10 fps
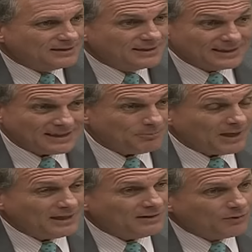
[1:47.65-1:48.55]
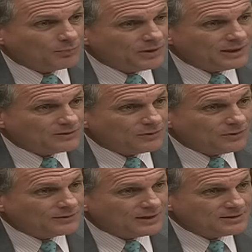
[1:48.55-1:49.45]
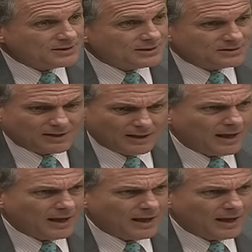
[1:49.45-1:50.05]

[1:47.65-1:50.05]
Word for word: Did anybody ever bring it to her attention and say,